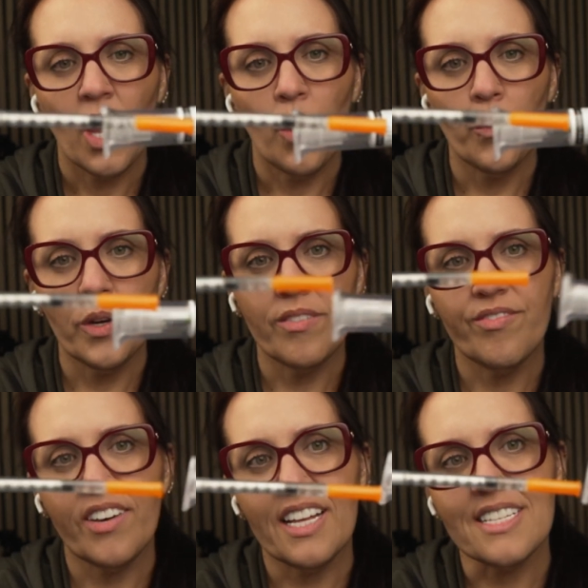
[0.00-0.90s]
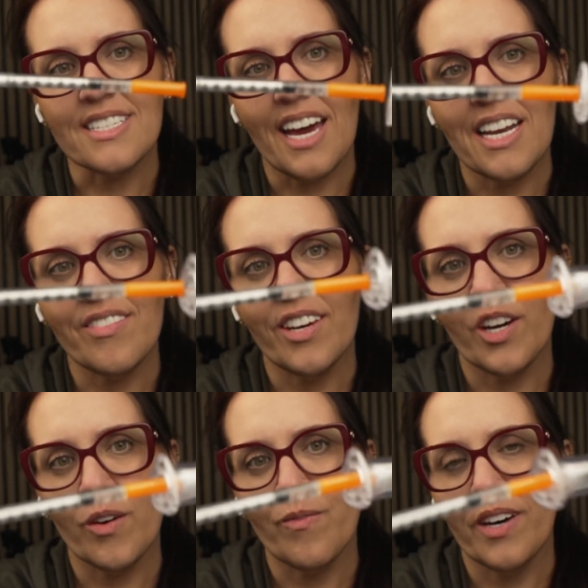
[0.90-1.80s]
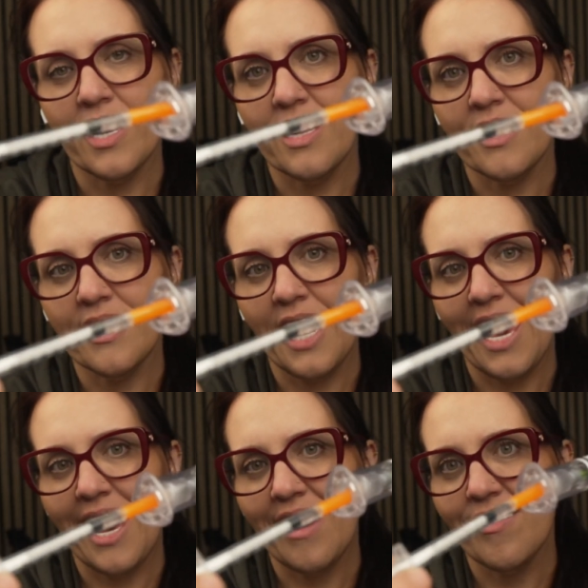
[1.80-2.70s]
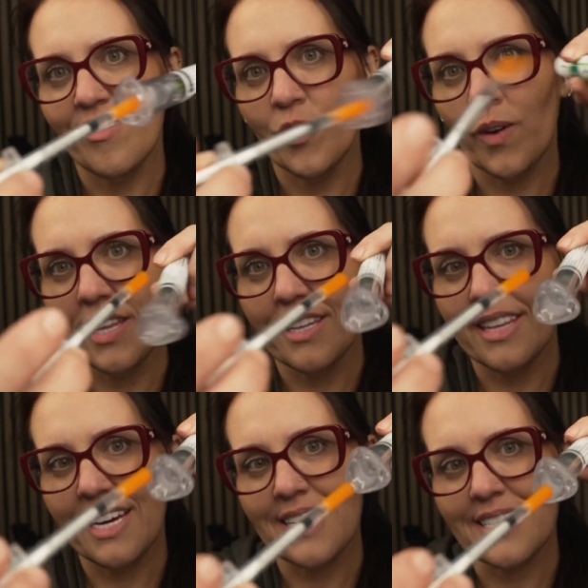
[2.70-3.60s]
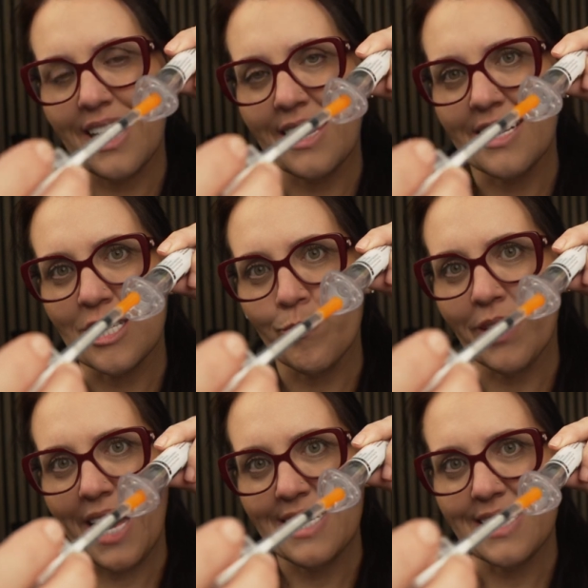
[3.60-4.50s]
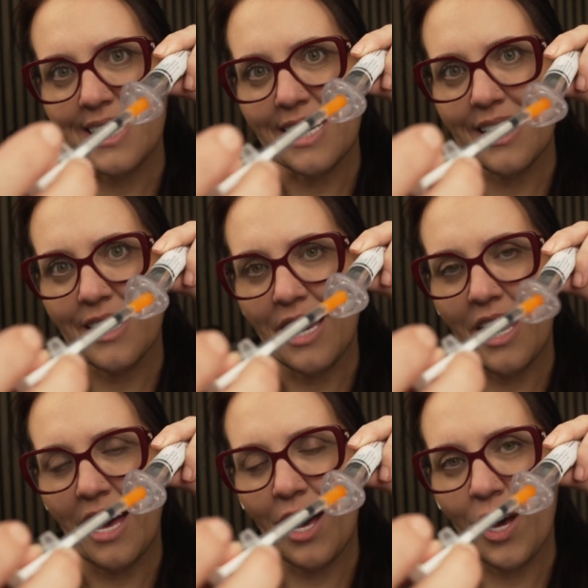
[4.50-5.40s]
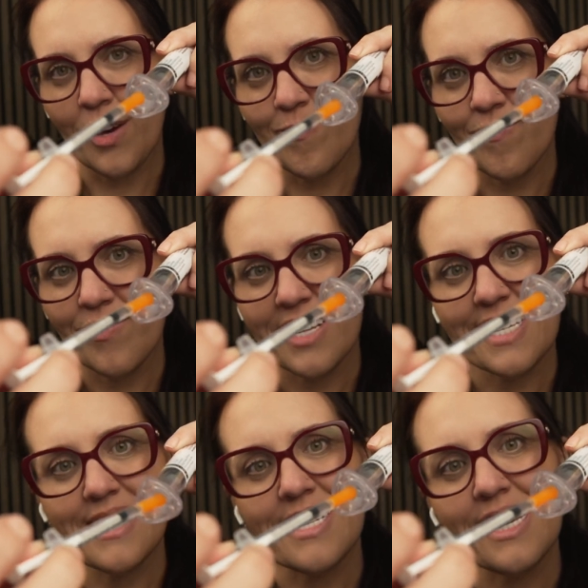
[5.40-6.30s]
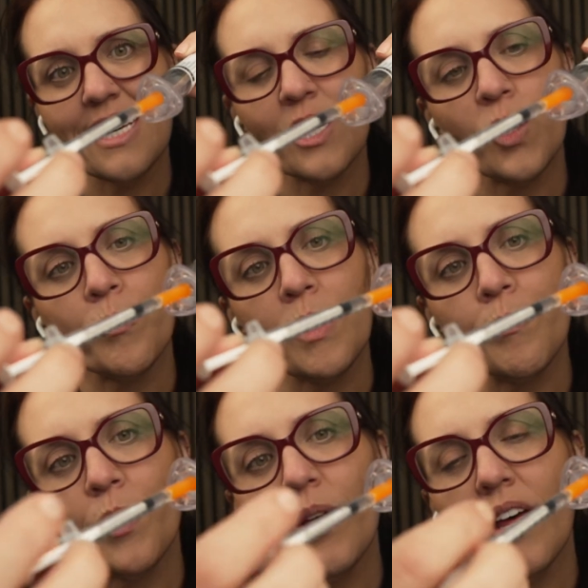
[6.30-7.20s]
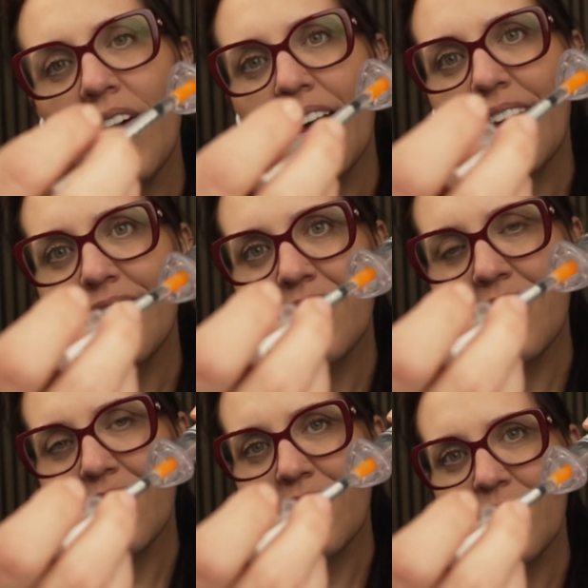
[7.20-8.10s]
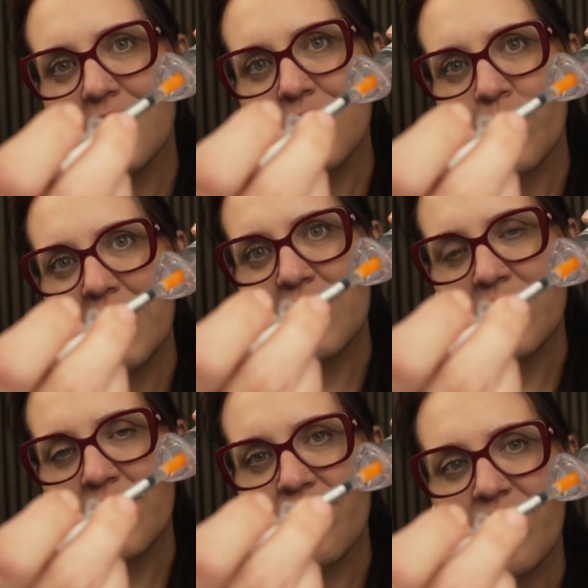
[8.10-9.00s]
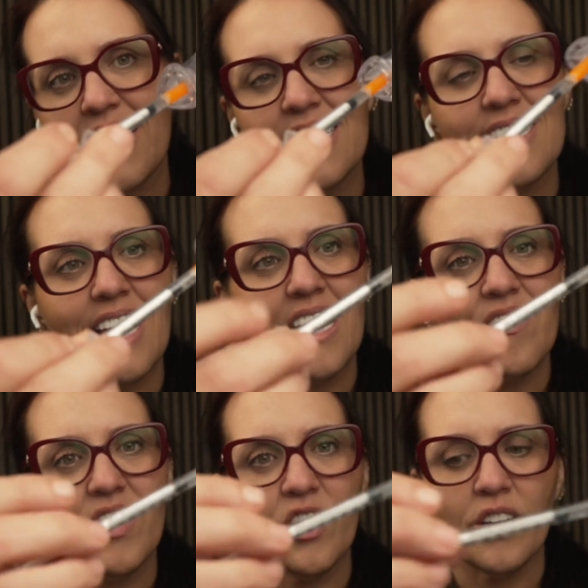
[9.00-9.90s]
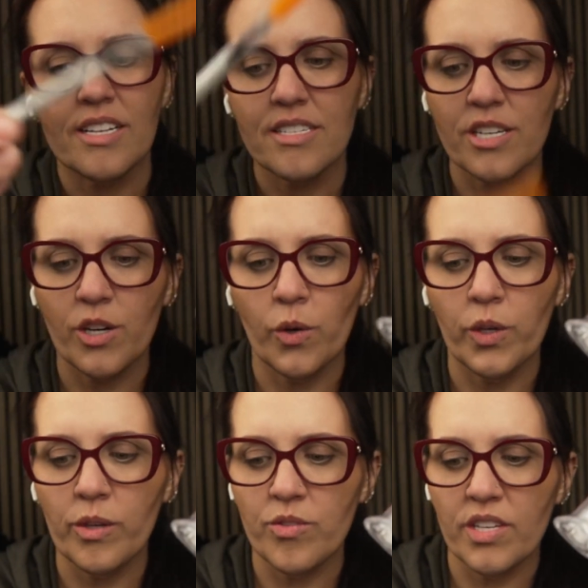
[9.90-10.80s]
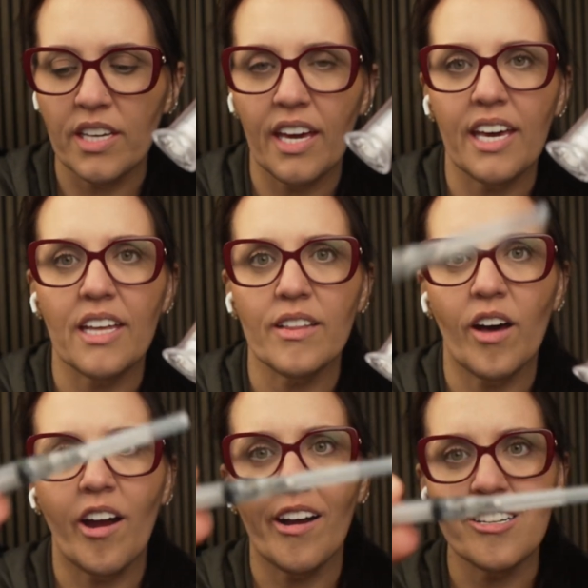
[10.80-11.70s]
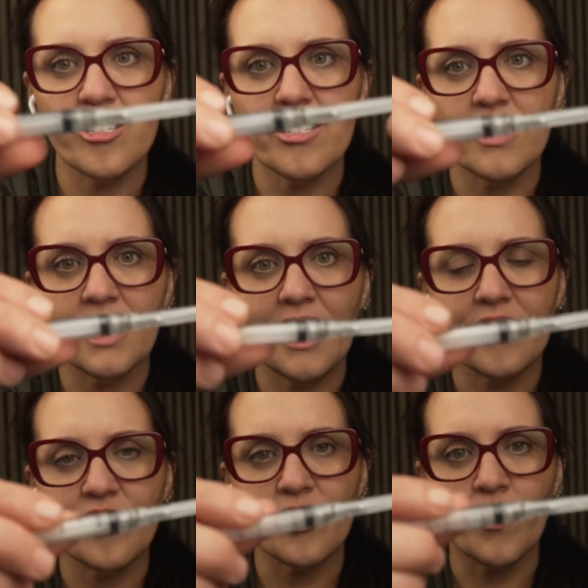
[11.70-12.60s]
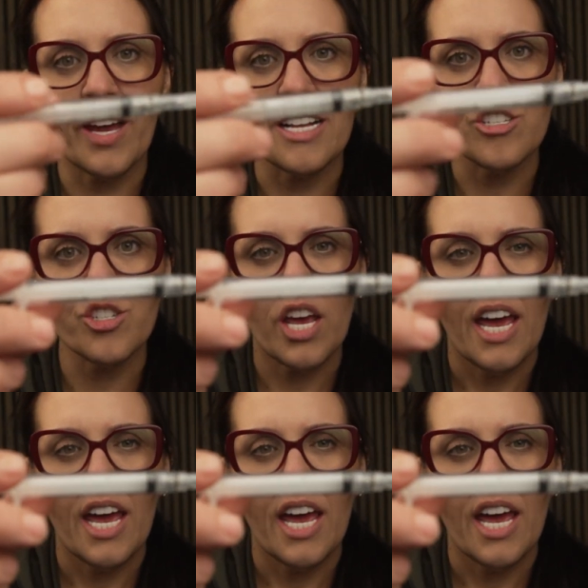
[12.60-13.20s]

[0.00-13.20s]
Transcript: would fit inside of here, but they have the way that they designed this plastic, sneaky little people, the syringe doesn't fit inside of here. So using a large gauge syringe,